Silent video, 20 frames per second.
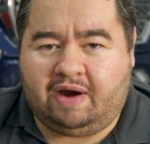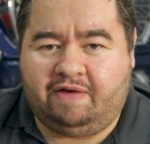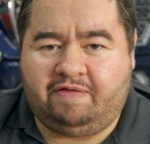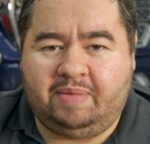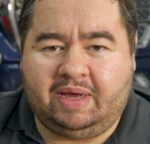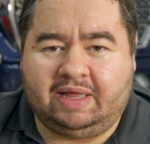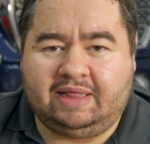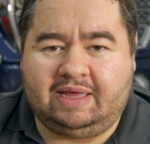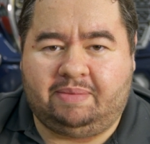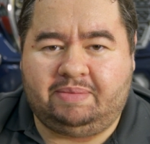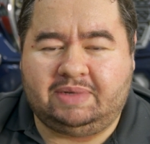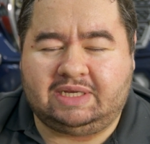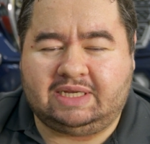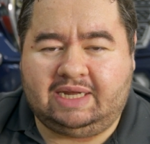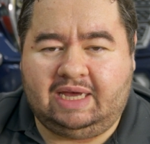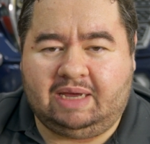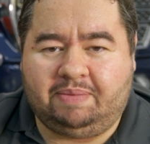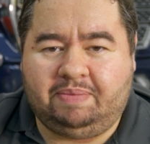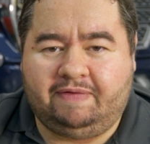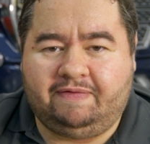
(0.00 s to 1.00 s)
I've made that
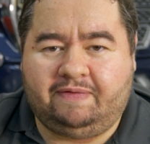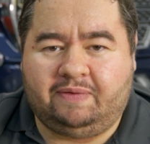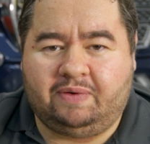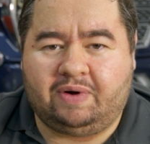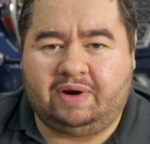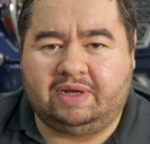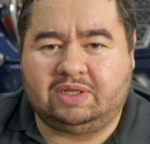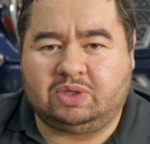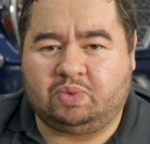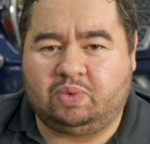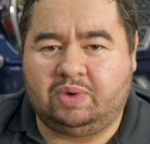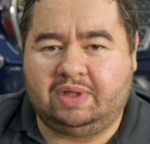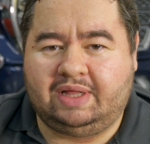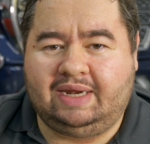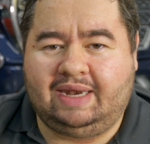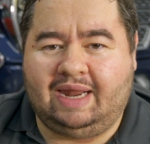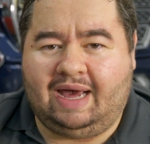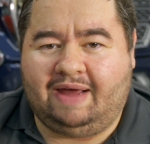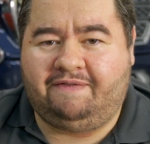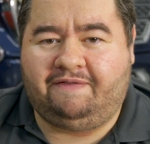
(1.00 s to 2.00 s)
mistake before. It's really
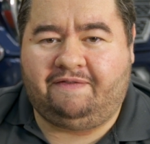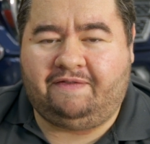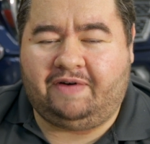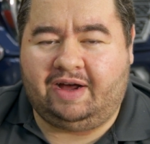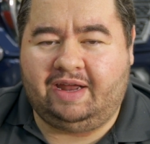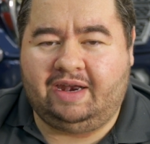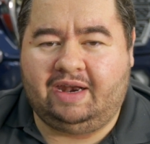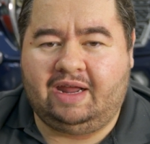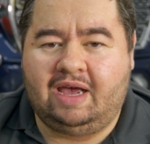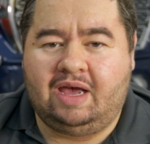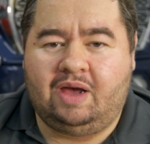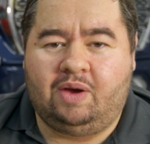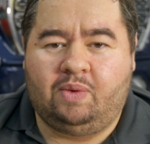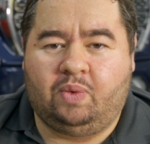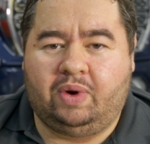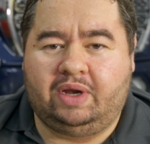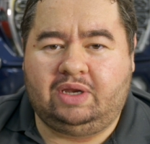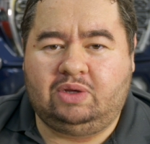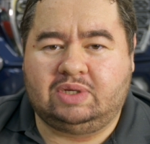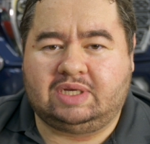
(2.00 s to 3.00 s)
not fun
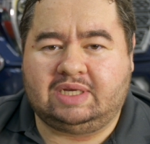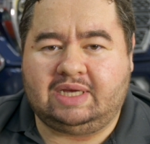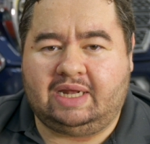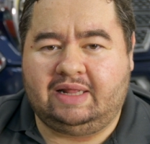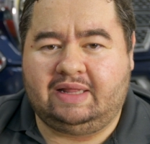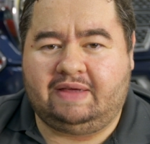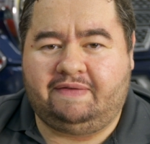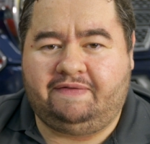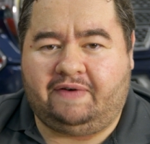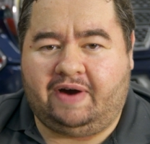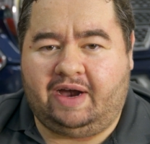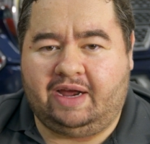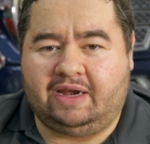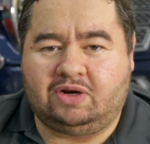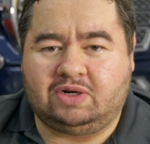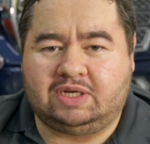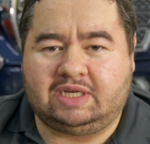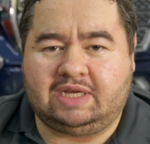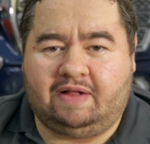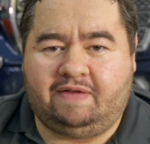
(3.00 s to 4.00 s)
when you suddenly find
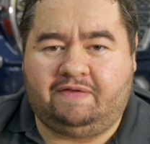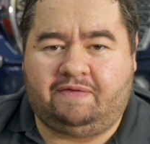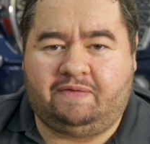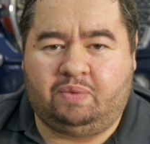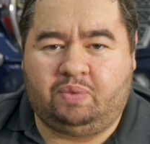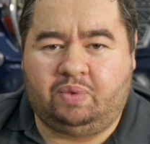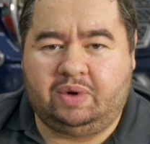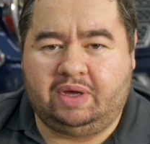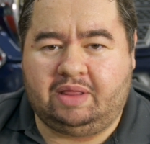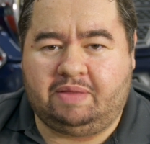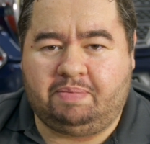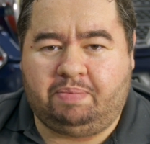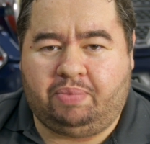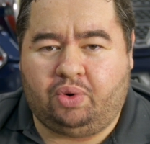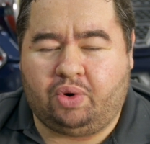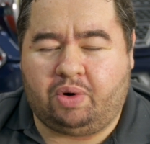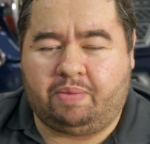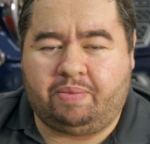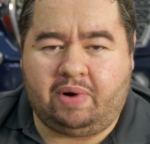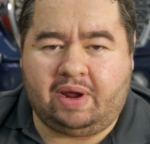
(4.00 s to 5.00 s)
yourself with
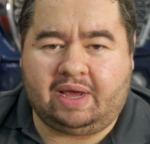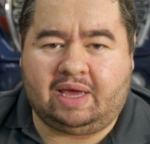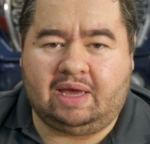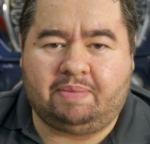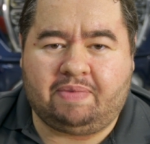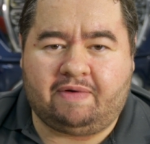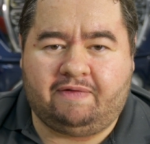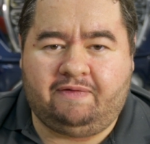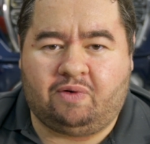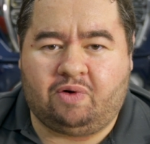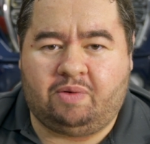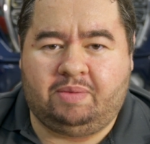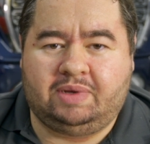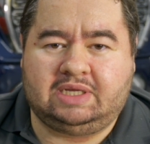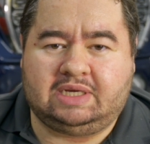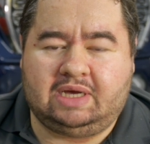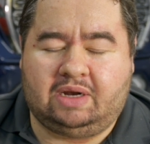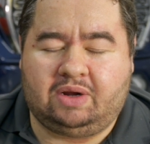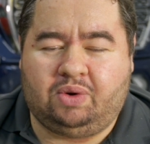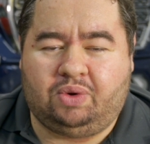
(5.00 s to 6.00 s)
poor braking
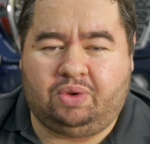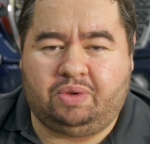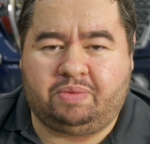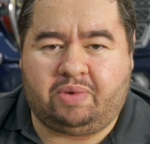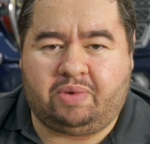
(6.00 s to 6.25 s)
performance on cold